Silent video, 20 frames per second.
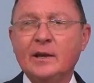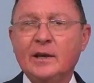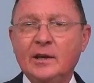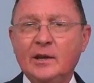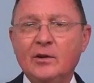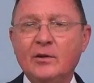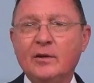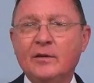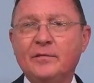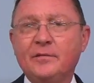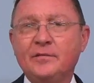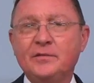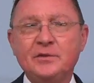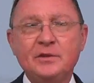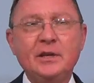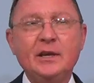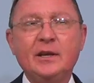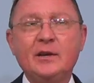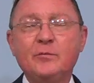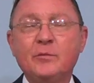You know, if
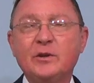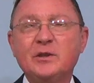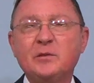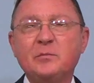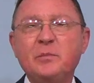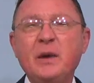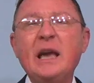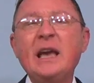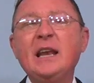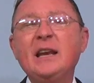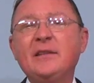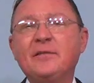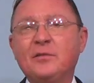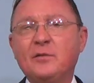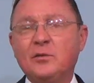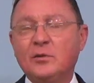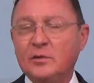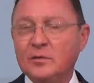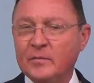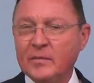sin was
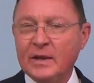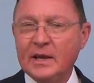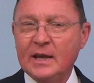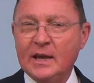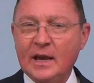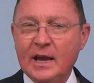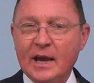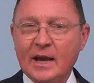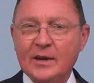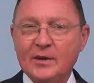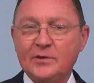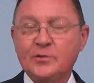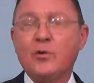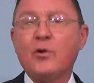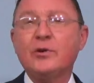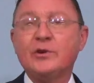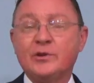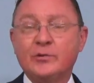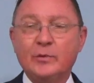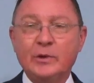painful and
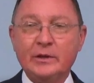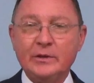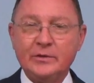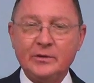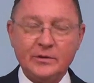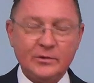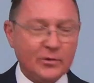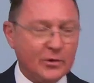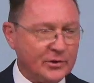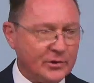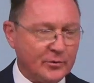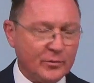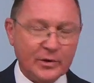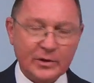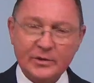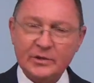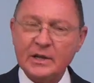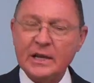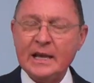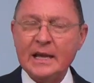tortuous,
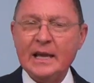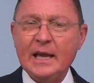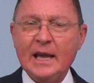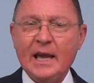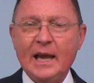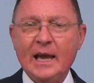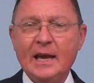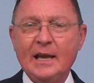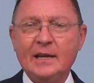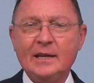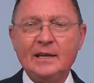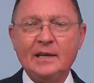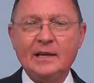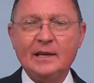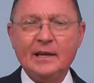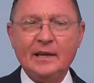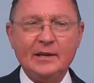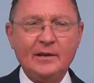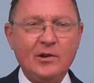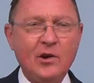tortuous, and uh,
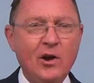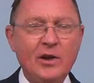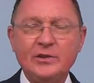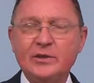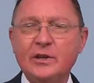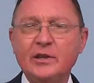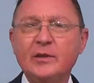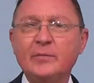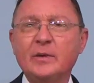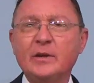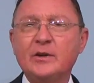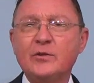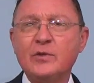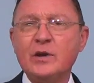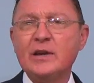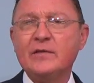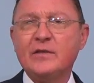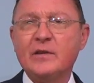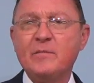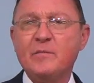it caused nothing but
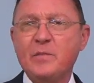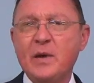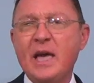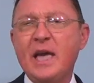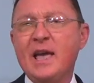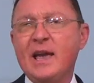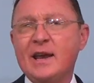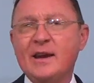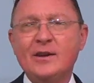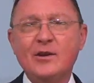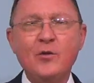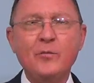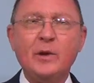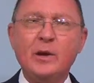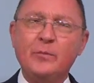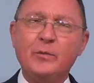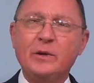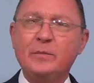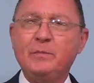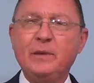grief and pain,
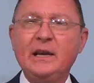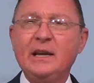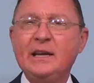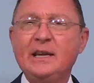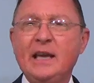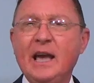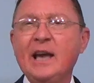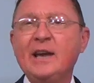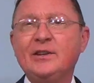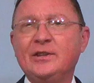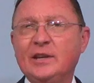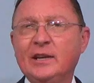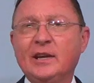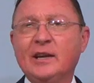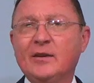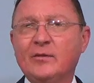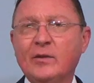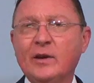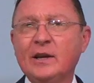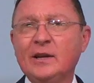nobody would be engaging in
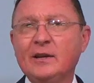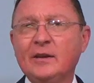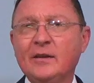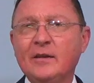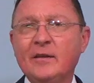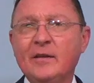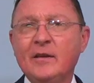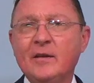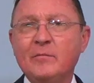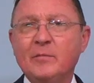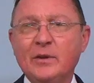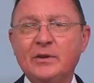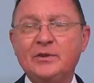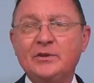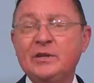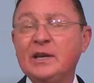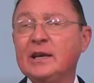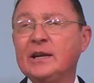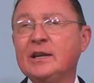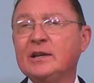it, right? But
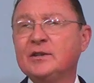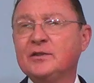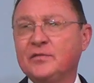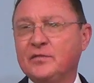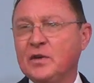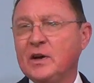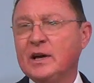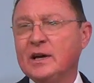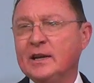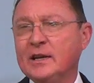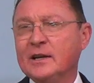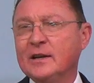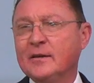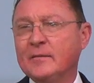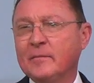sin is fun.